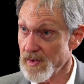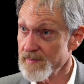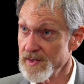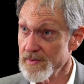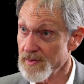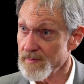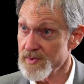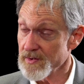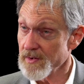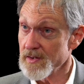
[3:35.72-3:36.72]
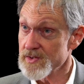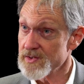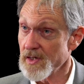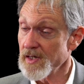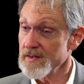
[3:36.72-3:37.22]
women who I'm sure are
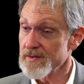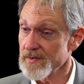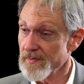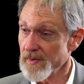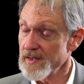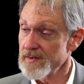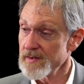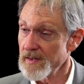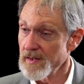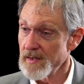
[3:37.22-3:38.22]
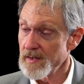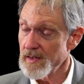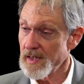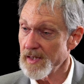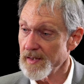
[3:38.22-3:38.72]
stalked or threatened.
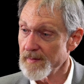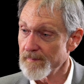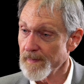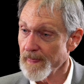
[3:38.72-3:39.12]
You